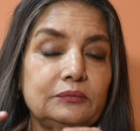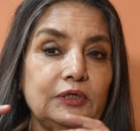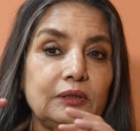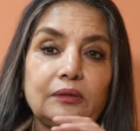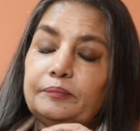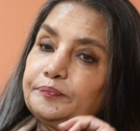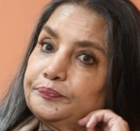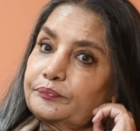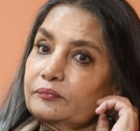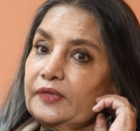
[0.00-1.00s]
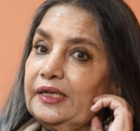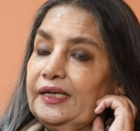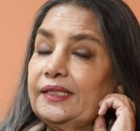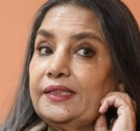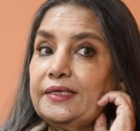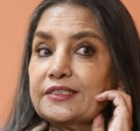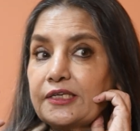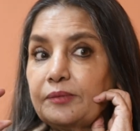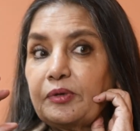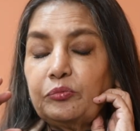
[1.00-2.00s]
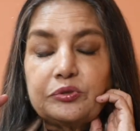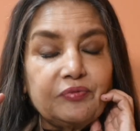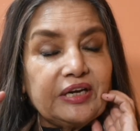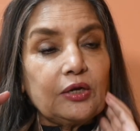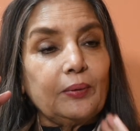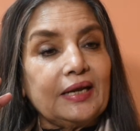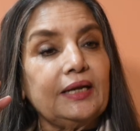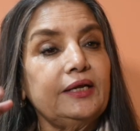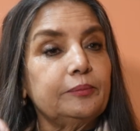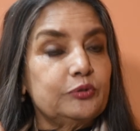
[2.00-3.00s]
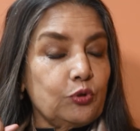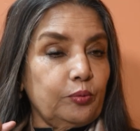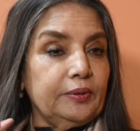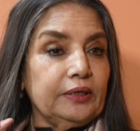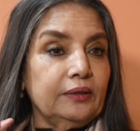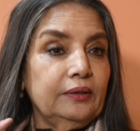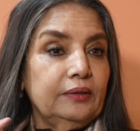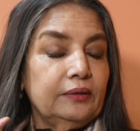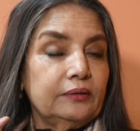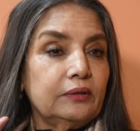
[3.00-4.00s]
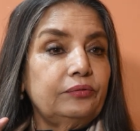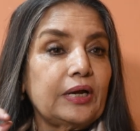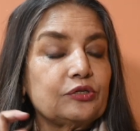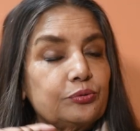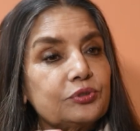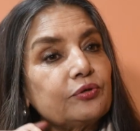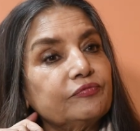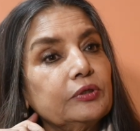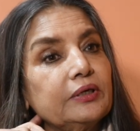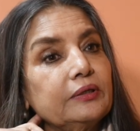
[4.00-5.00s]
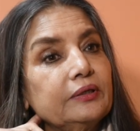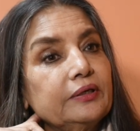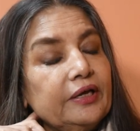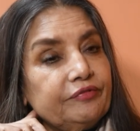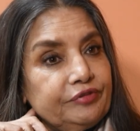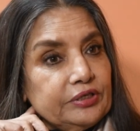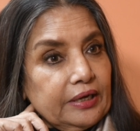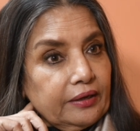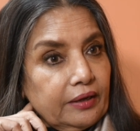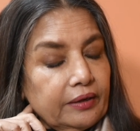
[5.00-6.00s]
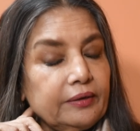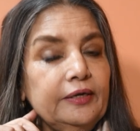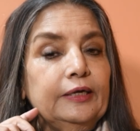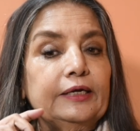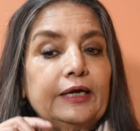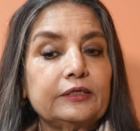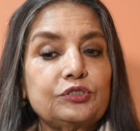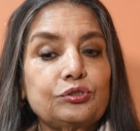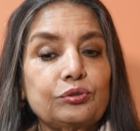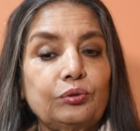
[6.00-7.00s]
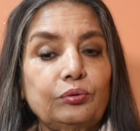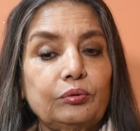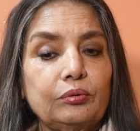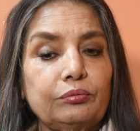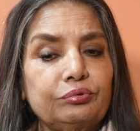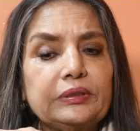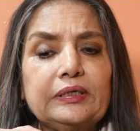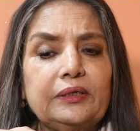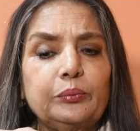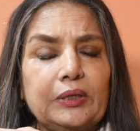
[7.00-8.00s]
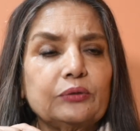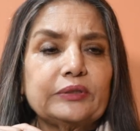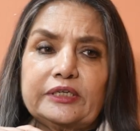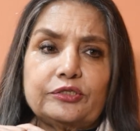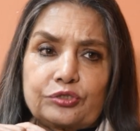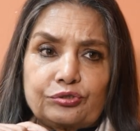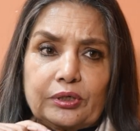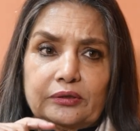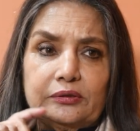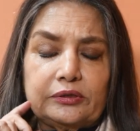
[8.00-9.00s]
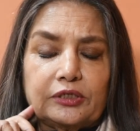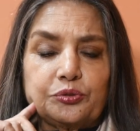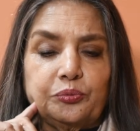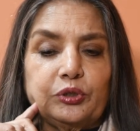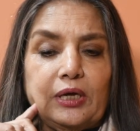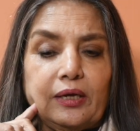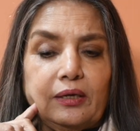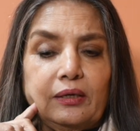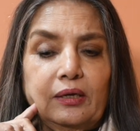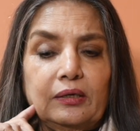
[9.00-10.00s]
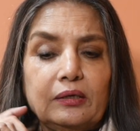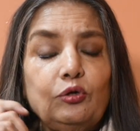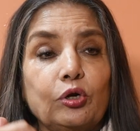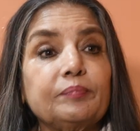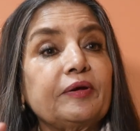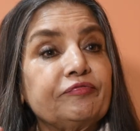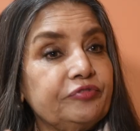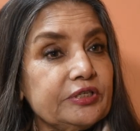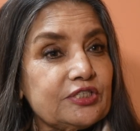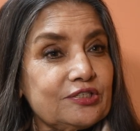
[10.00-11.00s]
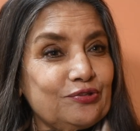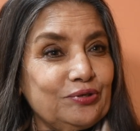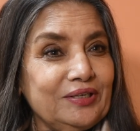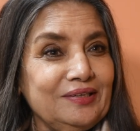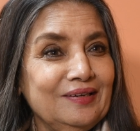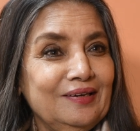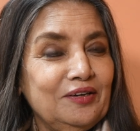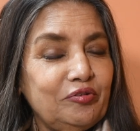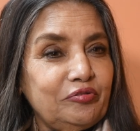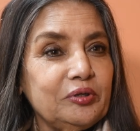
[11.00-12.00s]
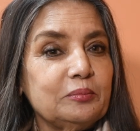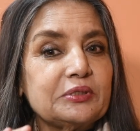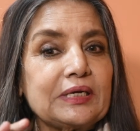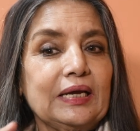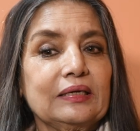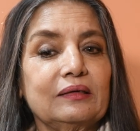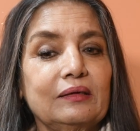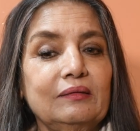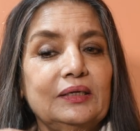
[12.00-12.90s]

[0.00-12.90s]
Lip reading: the Hindi cinema was very quickly absorbing the graduates of the FTII. And so really without any struggle, touch wood, I got my first 3 films. And